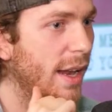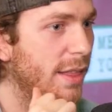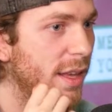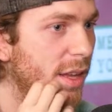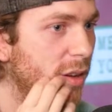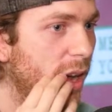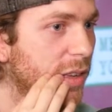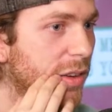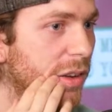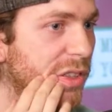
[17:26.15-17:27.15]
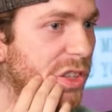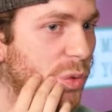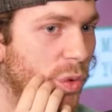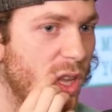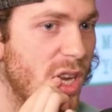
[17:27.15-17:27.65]
I think you guys are also just
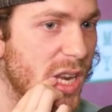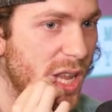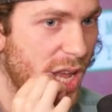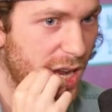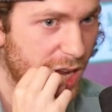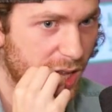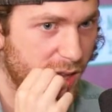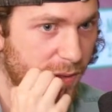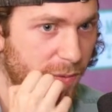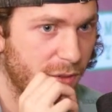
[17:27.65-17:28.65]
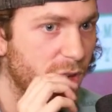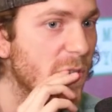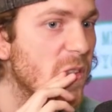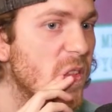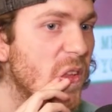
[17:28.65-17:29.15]
willing to like
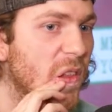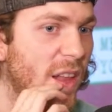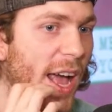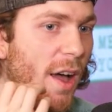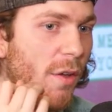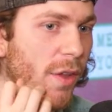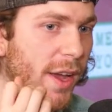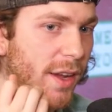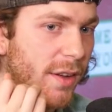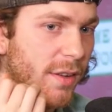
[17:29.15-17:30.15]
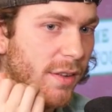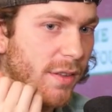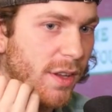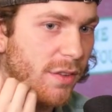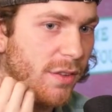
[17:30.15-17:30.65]
to allow like
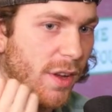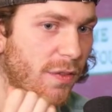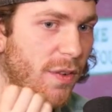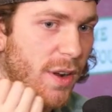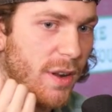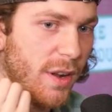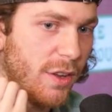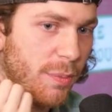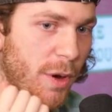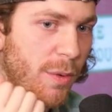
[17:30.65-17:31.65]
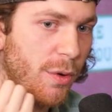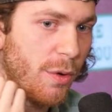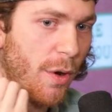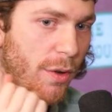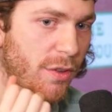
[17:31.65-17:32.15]
these different experimental
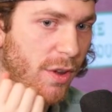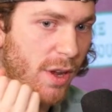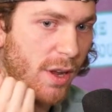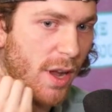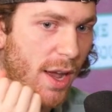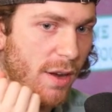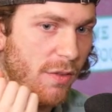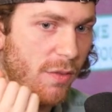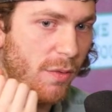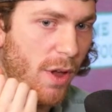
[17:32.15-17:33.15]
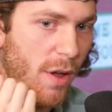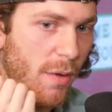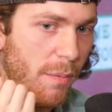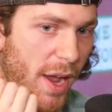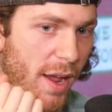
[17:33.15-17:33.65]
artsy kind of uh,
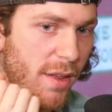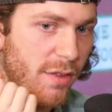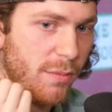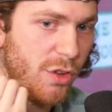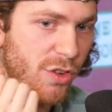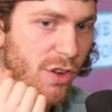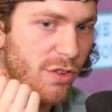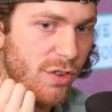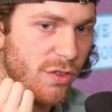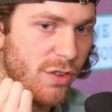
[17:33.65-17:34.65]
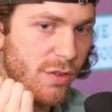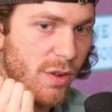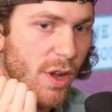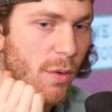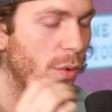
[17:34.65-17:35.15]
bands and musicians and
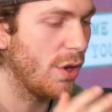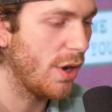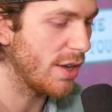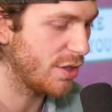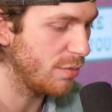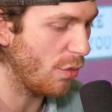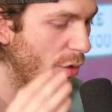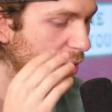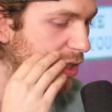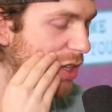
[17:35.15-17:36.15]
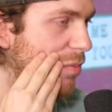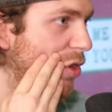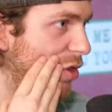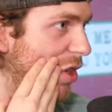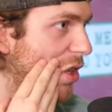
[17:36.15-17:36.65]
well you guys do more than just
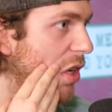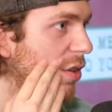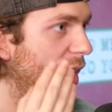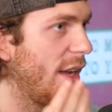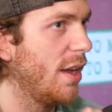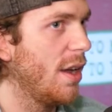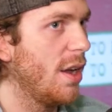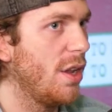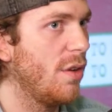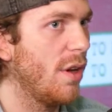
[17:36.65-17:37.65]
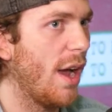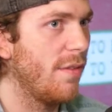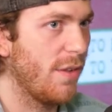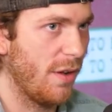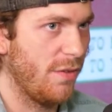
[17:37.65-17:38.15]
music too like you
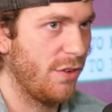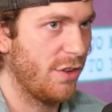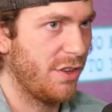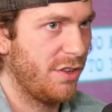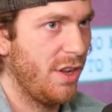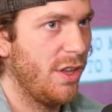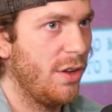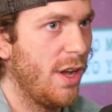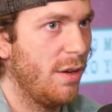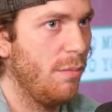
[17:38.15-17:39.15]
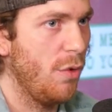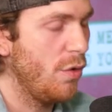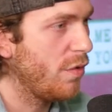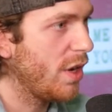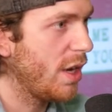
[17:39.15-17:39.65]
i've, I've seen that you had a
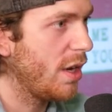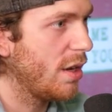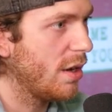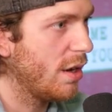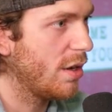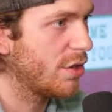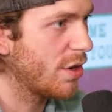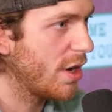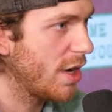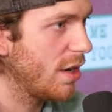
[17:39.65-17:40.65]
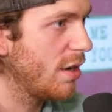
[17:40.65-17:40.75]
movie uh, screening